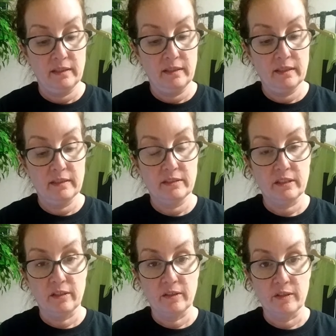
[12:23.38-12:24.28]
get it
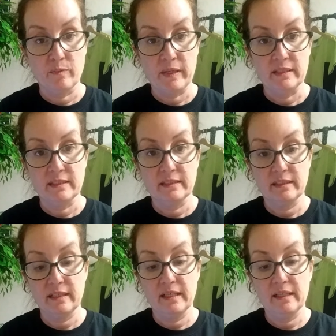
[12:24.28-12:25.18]
started on the base,
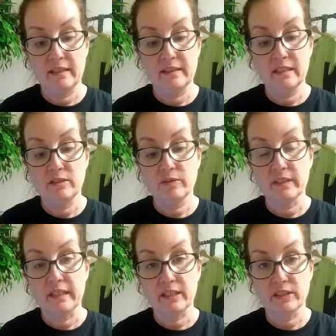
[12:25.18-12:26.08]
and then you can
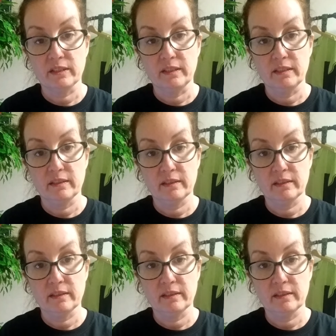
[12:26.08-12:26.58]
actually,